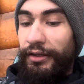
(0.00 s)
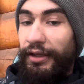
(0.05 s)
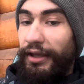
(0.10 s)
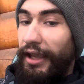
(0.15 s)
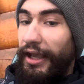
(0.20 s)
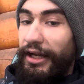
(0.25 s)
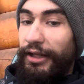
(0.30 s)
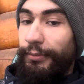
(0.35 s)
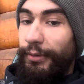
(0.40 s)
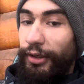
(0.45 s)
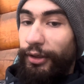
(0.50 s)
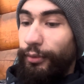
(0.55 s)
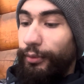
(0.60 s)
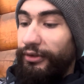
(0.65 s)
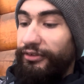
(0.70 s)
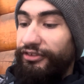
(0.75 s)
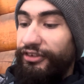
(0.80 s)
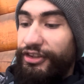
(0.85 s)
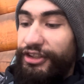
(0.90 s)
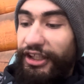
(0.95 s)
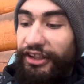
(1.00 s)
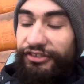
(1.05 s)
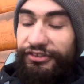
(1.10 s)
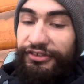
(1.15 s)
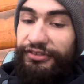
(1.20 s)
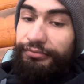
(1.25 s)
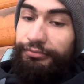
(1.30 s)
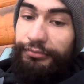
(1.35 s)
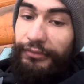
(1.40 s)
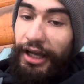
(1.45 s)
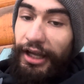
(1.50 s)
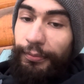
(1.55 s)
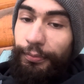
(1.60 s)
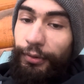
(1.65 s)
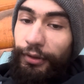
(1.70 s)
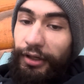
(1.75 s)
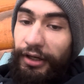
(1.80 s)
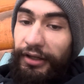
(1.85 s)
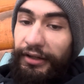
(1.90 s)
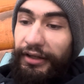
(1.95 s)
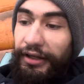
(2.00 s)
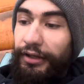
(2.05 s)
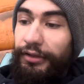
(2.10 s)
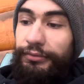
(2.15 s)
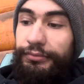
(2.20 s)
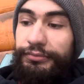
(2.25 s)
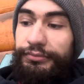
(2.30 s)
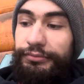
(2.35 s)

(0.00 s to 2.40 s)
anybody would suggest I put on there.